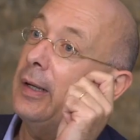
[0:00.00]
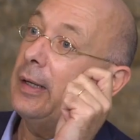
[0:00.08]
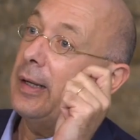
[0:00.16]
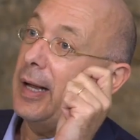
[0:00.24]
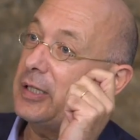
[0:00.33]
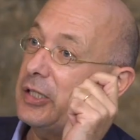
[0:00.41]

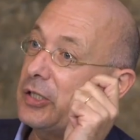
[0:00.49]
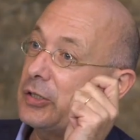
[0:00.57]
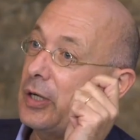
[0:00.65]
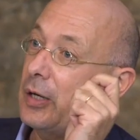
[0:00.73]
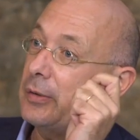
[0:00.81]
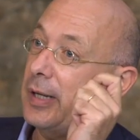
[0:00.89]
And she's
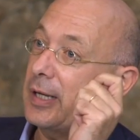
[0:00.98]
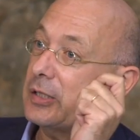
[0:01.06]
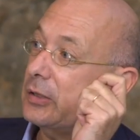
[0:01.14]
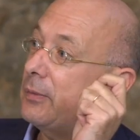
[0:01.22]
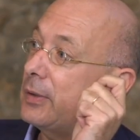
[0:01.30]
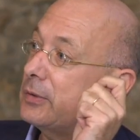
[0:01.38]
known
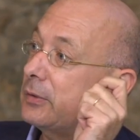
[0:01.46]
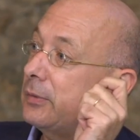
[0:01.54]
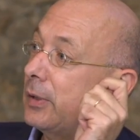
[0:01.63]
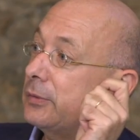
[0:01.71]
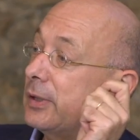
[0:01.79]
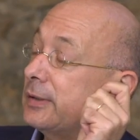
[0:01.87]
as, quote
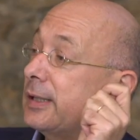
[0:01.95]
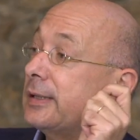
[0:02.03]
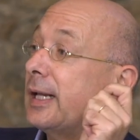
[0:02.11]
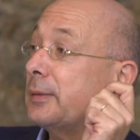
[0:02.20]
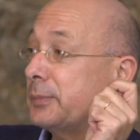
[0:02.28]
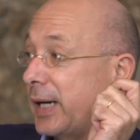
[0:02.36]
unquote, the
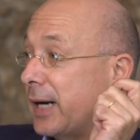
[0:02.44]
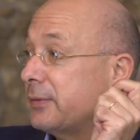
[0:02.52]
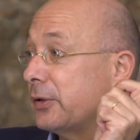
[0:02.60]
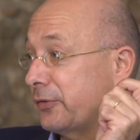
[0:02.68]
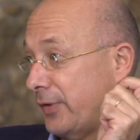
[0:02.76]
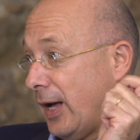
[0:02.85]

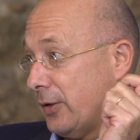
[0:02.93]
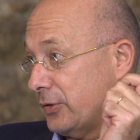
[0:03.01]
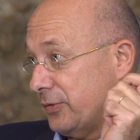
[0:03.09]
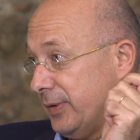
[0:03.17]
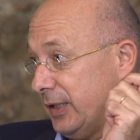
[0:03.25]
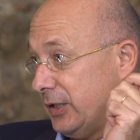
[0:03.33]
librarian of
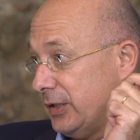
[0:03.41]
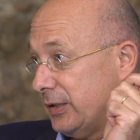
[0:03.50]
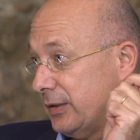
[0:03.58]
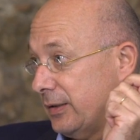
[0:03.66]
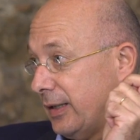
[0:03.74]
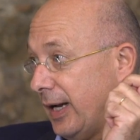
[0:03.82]
Auschwitz.
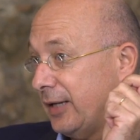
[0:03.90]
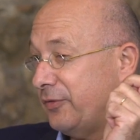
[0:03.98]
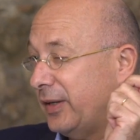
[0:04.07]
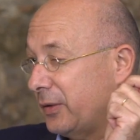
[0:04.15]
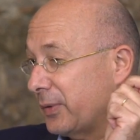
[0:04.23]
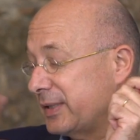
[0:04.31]
I
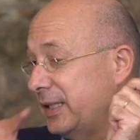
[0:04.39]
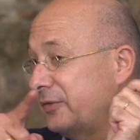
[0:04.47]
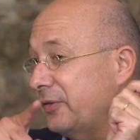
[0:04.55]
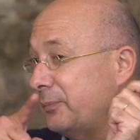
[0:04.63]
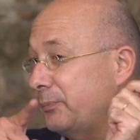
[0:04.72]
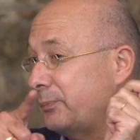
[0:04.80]
think it was
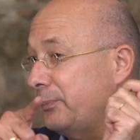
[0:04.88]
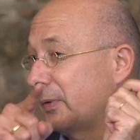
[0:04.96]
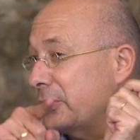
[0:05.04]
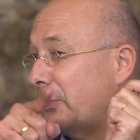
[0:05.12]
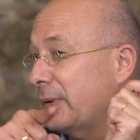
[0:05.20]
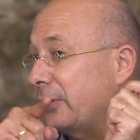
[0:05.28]
even
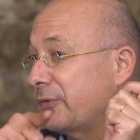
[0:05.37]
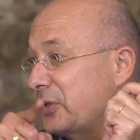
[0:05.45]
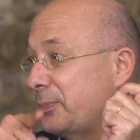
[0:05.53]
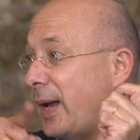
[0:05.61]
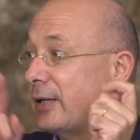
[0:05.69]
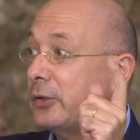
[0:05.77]
someone of
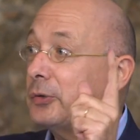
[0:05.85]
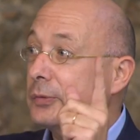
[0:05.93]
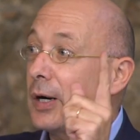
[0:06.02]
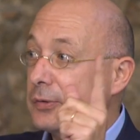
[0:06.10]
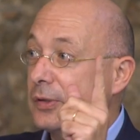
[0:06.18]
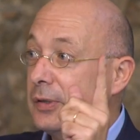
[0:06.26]
Spain who
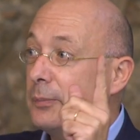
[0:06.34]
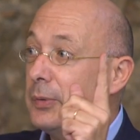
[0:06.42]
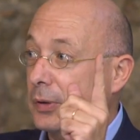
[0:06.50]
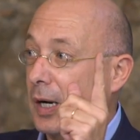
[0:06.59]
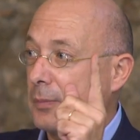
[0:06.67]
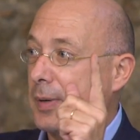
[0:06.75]
wrote the
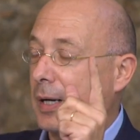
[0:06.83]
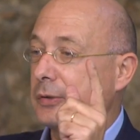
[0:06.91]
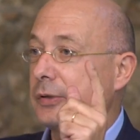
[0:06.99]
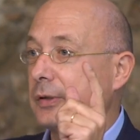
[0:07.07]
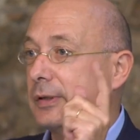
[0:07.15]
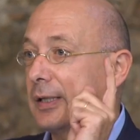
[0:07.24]
book
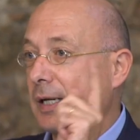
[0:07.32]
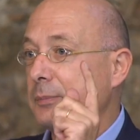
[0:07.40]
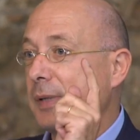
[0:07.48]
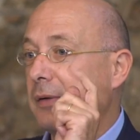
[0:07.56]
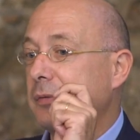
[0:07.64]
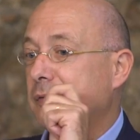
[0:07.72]
about her, the
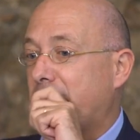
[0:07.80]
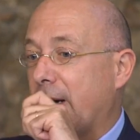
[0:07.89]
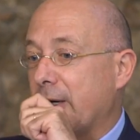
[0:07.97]
librarian of